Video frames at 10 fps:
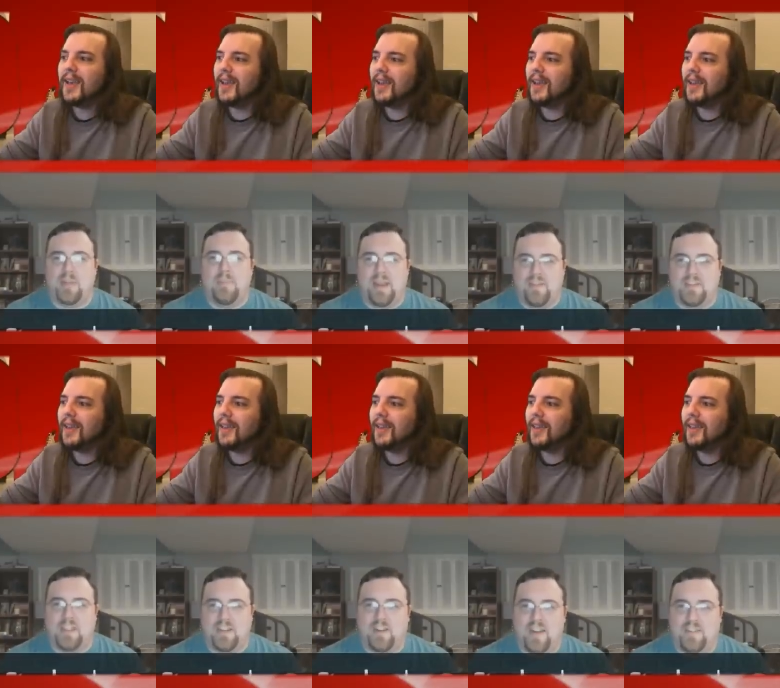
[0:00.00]
Speaker 1: blame
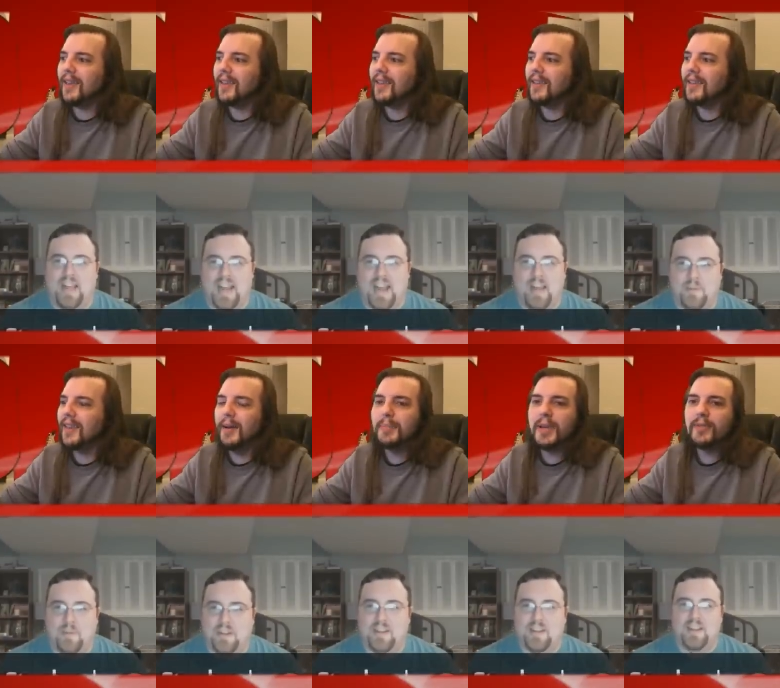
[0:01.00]
Beaverton for having that name. Yeah,
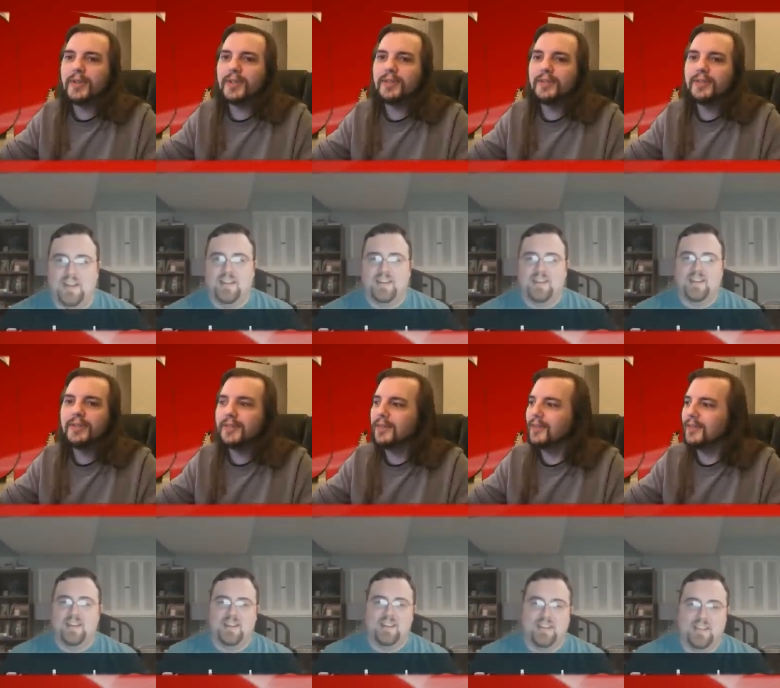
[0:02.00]
Beaverton.
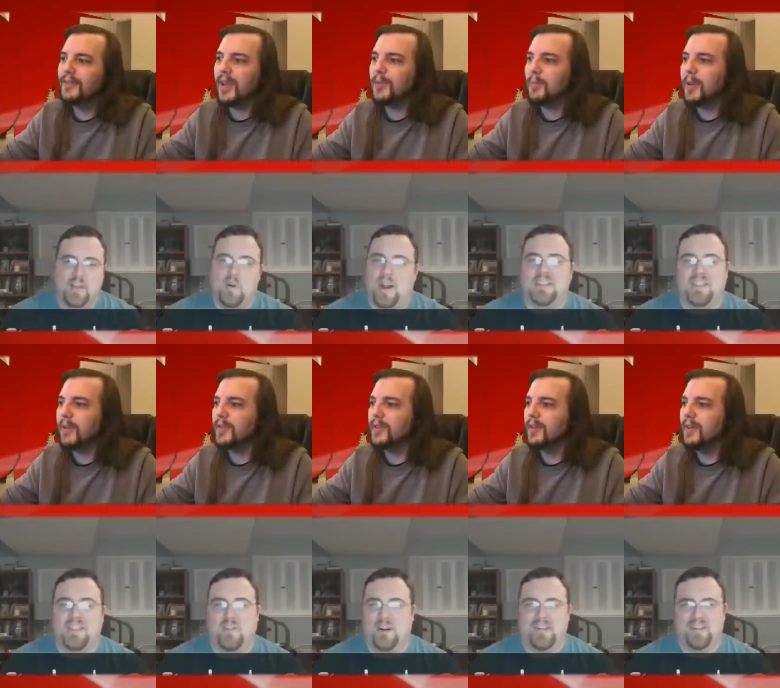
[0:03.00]
Damn you were asking Beaverton.
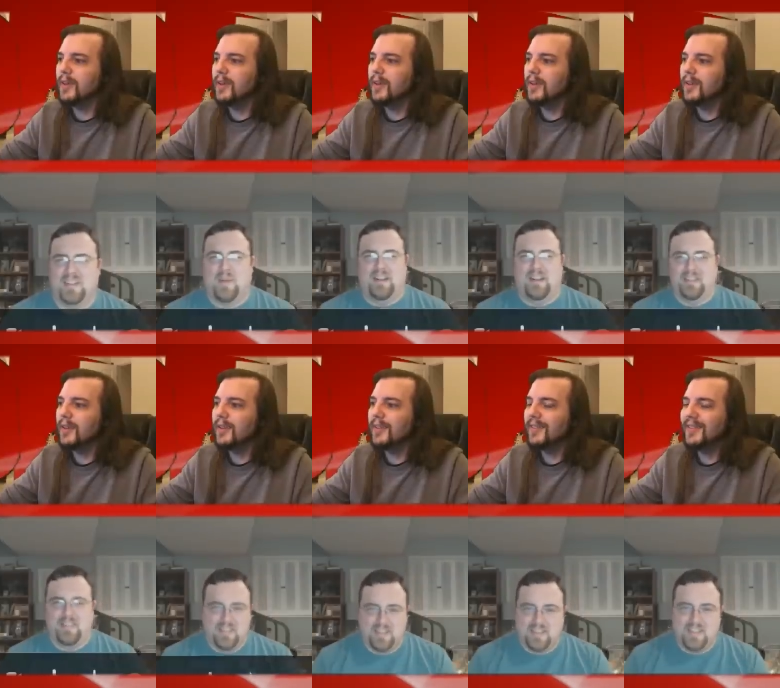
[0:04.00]
for. It. Come on.
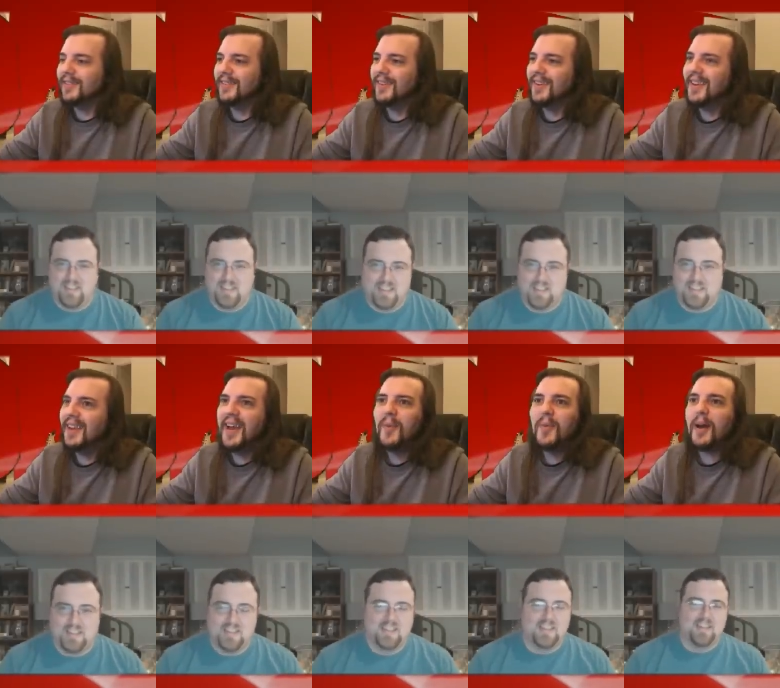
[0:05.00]

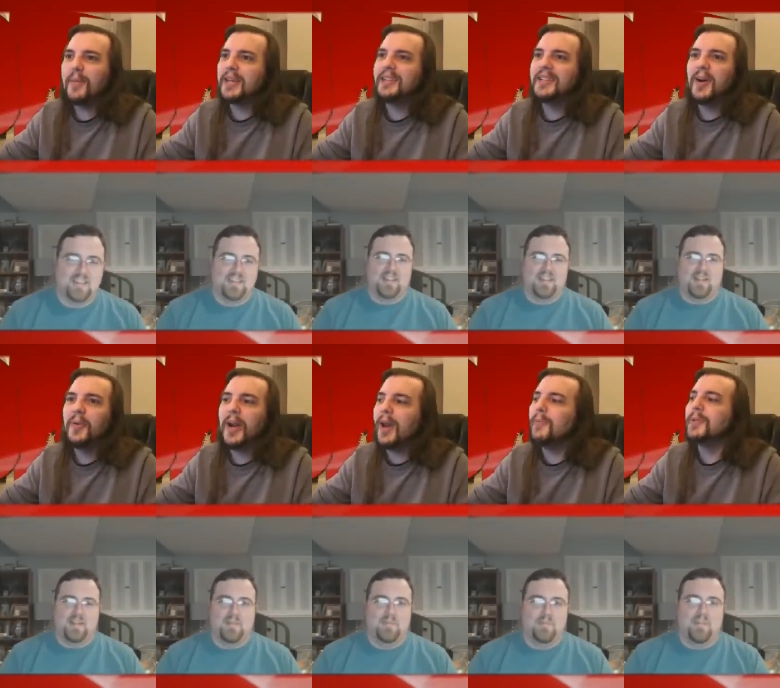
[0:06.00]
Speaker 2: Well, I mean, you know, when
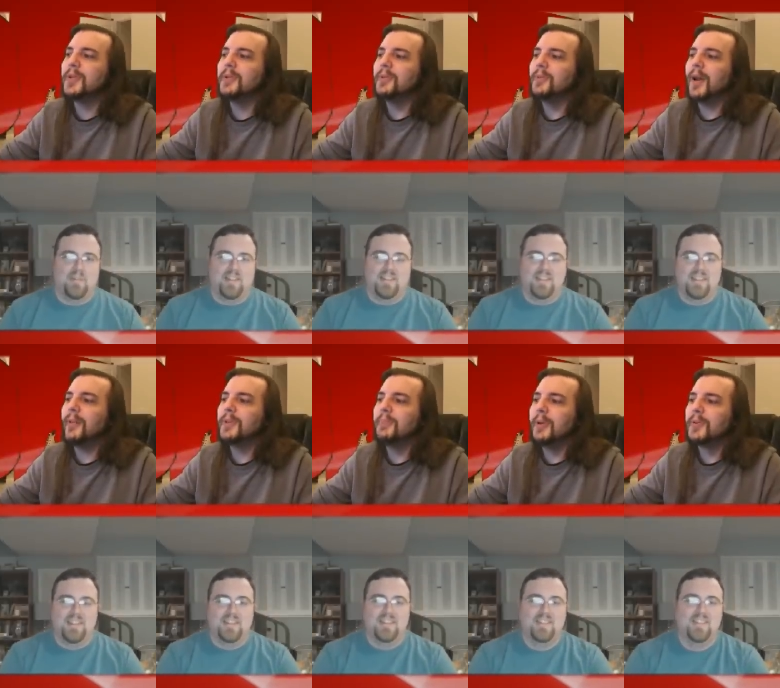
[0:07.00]
I was in when I was
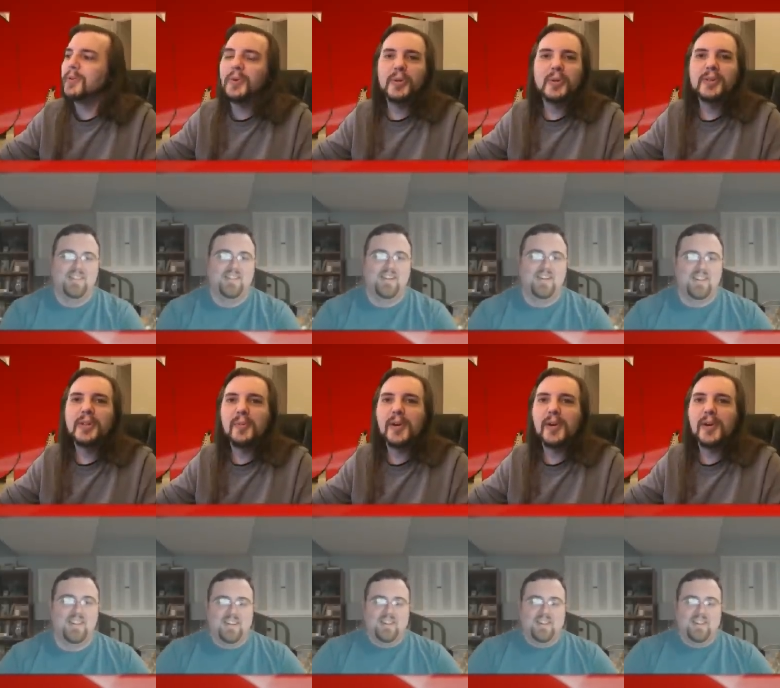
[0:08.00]
in middle school and